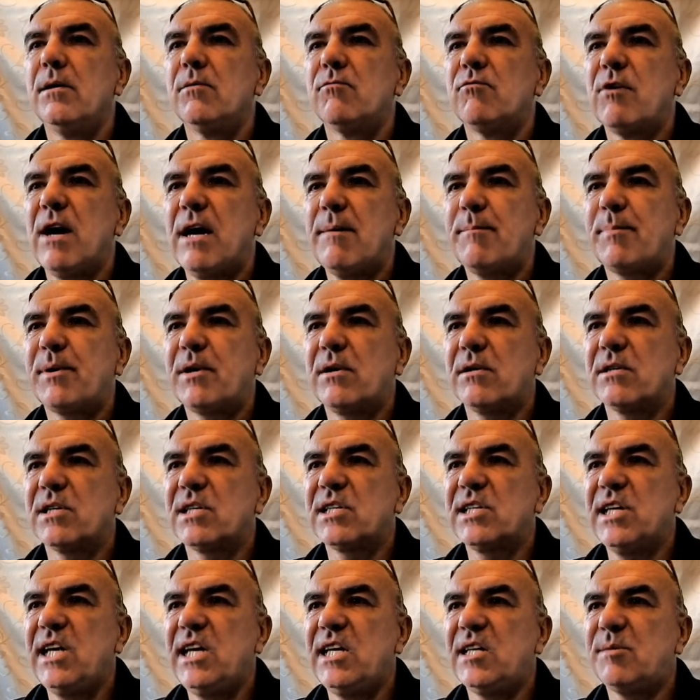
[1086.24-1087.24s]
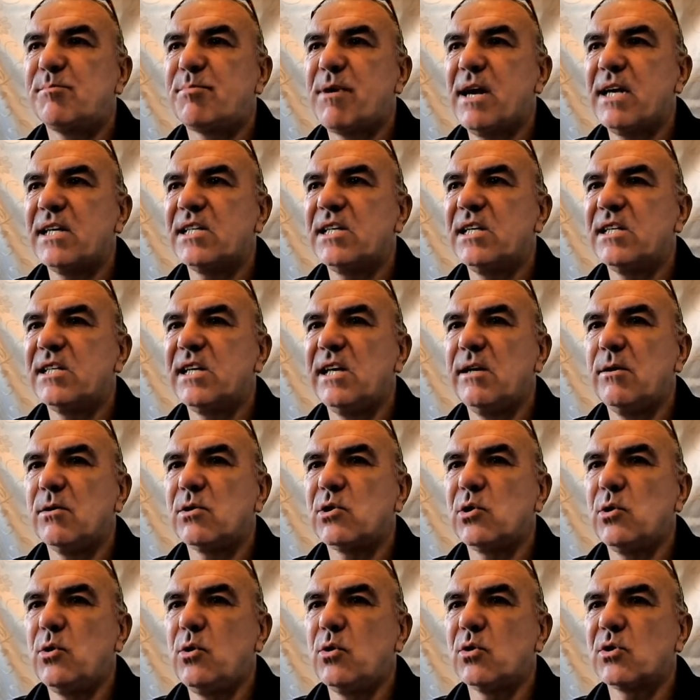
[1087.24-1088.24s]
RAB concedes Brexit deal
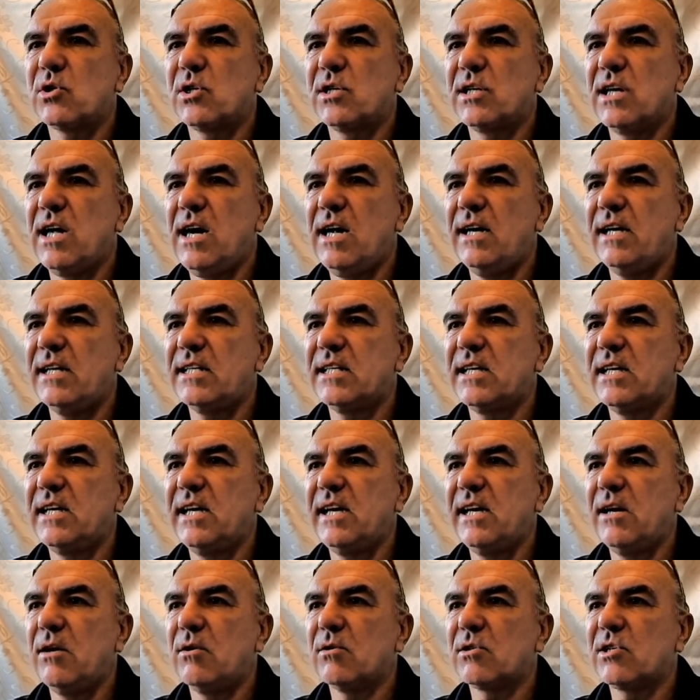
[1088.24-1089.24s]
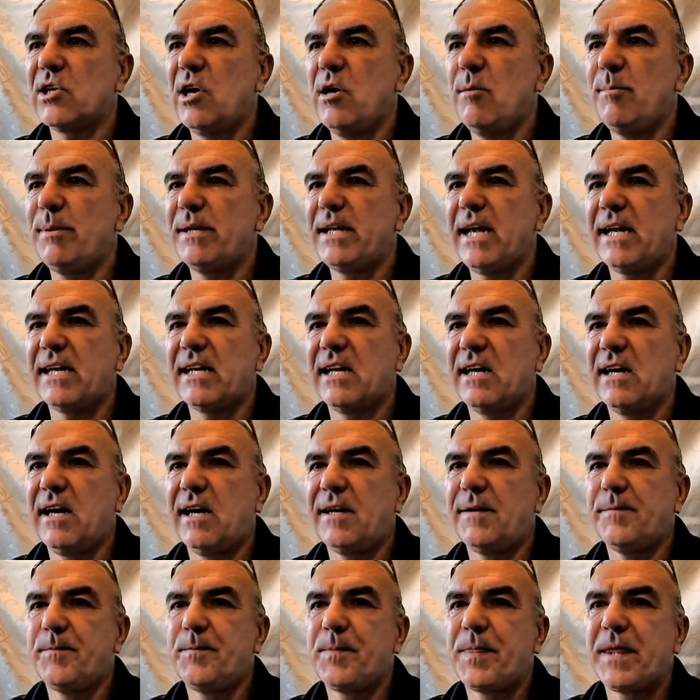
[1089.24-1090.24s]
talks unlikely to hit October
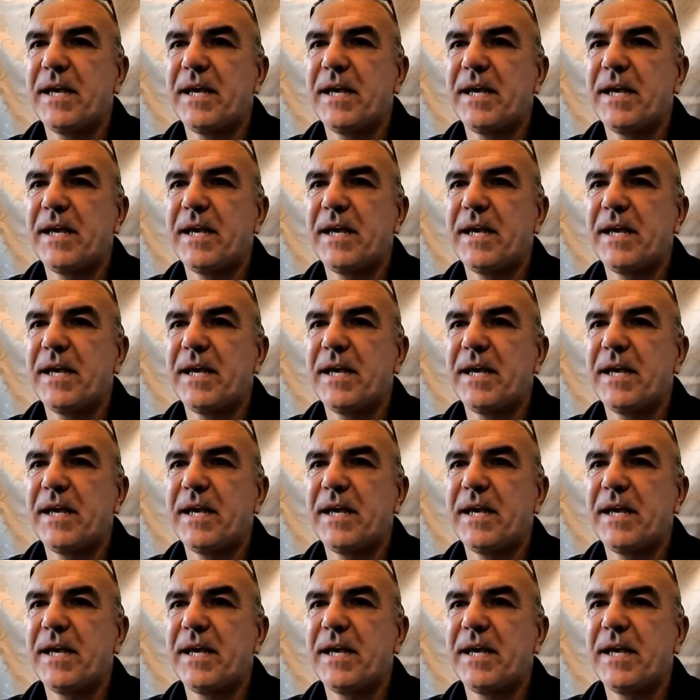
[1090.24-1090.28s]
deadline.